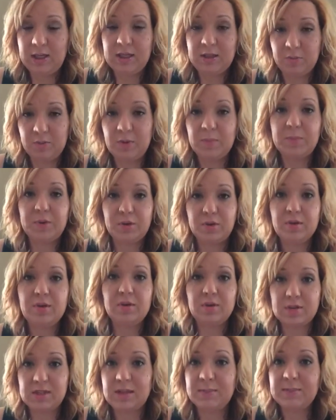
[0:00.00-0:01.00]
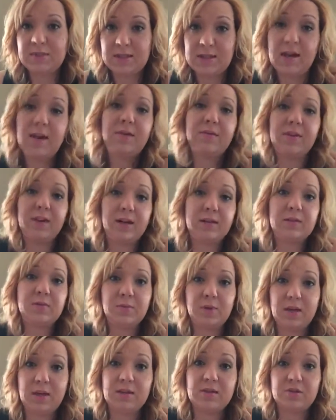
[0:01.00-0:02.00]
It will pull your temps down. That's
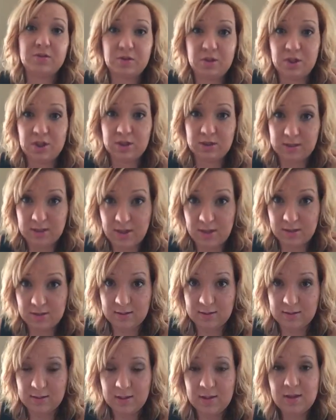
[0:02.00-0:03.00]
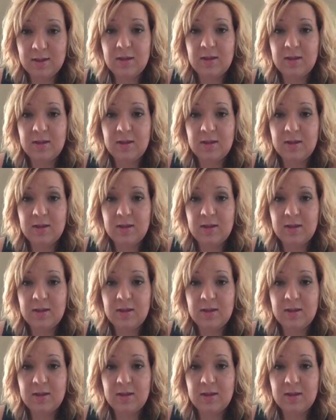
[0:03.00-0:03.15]
what estrogen does.